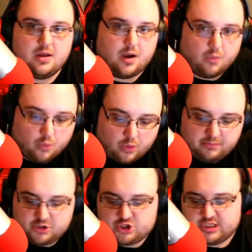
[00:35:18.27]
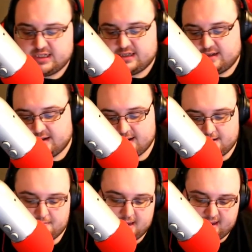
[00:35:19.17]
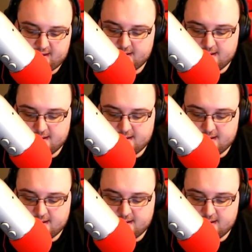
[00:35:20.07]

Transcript: a War Machine and an Iron Man.